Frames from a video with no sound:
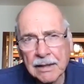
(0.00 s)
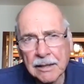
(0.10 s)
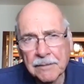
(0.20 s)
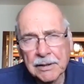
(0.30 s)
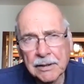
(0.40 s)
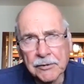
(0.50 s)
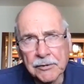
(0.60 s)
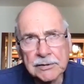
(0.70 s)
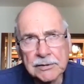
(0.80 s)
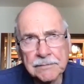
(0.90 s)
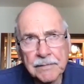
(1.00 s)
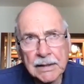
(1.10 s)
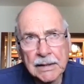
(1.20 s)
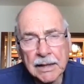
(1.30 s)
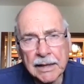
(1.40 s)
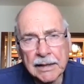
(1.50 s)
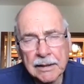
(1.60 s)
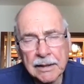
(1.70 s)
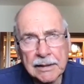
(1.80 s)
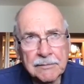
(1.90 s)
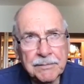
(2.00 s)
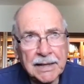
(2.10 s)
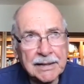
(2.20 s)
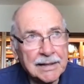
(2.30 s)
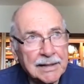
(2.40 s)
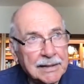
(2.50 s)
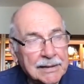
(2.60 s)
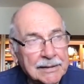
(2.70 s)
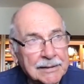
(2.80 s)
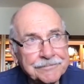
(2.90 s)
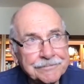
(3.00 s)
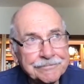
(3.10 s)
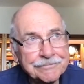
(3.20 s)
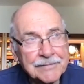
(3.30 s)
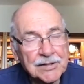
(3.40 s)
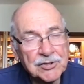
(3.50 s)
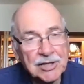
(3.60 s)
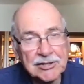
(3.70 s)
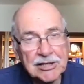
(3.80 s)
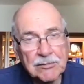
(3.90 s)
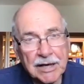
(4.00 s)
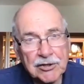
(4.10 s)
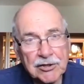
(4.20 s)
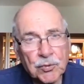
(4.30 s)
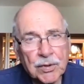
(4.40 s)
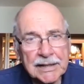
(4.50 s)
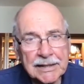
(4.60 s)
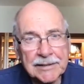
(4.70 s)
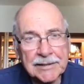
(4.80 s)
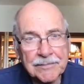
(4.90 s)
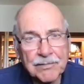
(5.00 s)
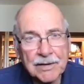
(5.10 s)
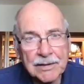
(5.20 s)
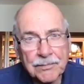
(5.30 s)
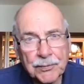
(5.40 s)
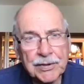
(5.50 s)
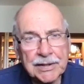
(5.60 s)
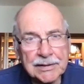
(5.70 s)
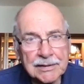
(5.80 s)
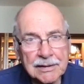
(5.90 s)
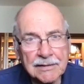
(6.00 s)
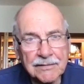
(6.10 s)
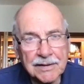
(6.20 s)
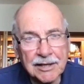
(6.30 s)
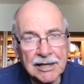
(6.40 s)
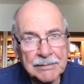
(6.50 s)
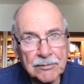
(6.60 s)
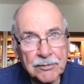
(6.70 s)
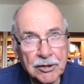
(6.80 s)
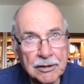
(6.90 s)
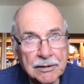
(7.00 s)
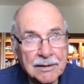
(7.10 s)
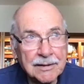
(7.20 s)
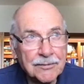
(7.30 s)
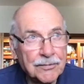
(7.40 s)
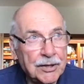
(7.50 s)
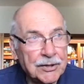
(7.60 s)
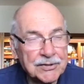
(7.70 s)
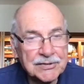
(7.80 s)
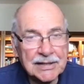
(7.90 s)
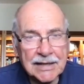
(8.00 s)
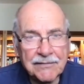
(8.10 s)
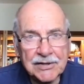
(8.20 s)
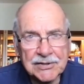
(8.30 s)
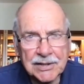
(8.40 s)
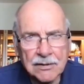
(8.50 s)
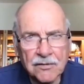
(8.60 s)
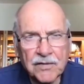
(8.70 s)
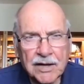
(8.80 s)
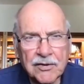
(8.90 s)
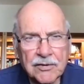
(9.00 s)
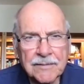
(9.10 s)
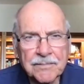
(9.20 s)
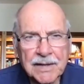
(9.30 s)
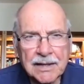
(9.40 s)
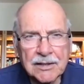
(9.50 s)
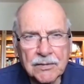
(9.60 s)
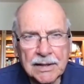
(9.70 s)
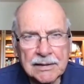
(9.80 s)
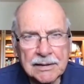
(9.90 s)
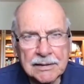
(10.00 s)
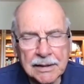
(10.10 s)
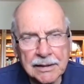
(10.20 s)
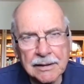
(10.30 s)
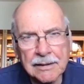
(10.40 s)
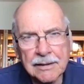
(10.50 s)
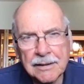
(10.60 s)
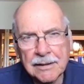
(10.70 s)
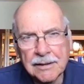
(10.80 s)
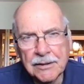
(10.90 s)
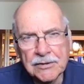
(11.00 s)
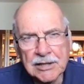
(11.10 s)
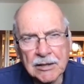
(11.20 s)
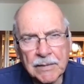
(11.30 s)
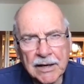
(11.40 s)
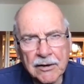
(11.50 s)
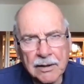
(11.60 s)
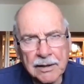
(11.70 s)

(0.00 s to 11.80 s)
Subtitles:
up close. I can make a 16 by 20 print of a hummingbird where you can see every single feather in great detail using a macro